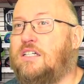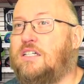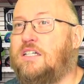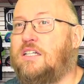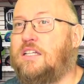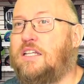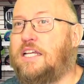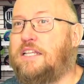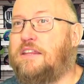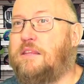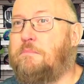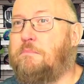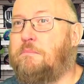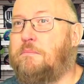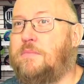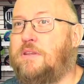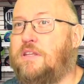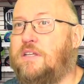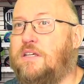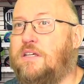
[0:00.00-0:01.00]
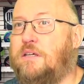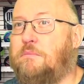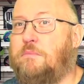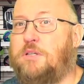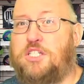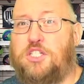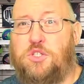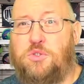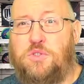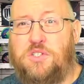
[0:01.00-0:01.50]
like the
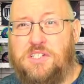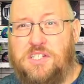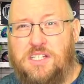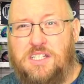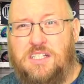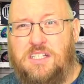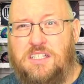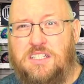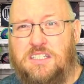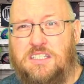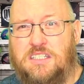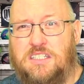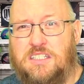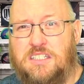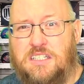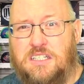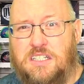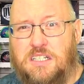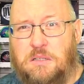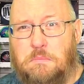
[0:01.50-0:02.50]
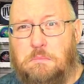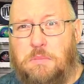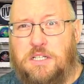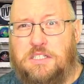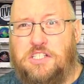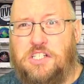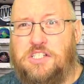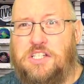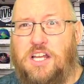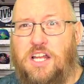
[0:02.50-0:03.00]
Medusa, but
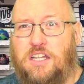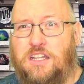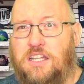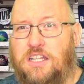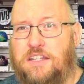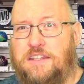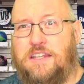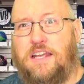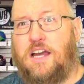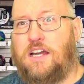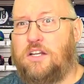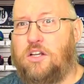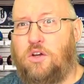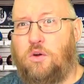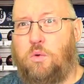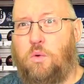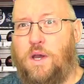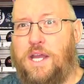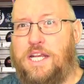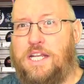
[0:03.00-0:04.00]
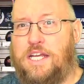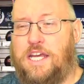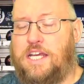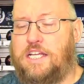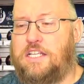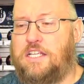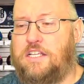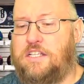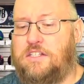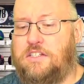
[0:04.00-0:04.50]
just not quite
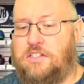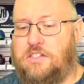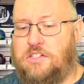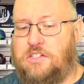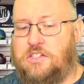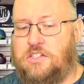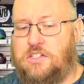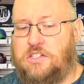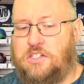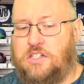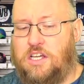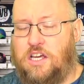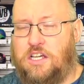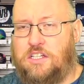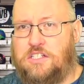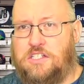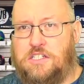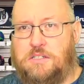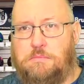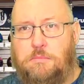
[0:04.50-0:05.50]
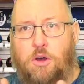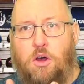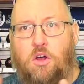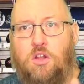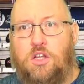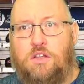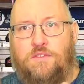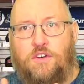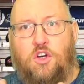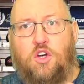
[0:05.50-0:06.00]
as
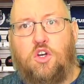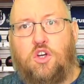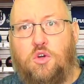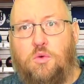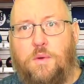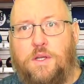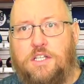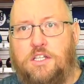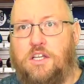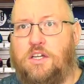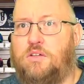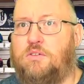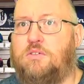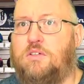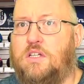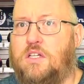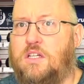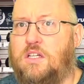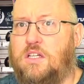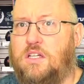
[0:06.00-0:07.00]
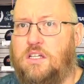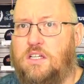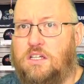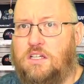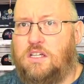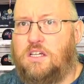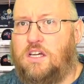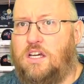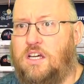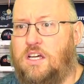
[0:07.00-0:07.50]
small of a hook window.
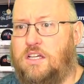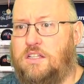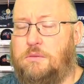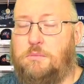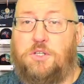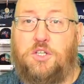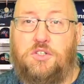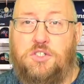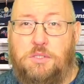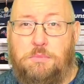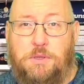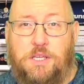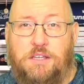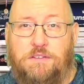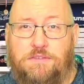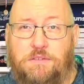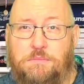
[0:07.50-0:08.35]
The Medusa being from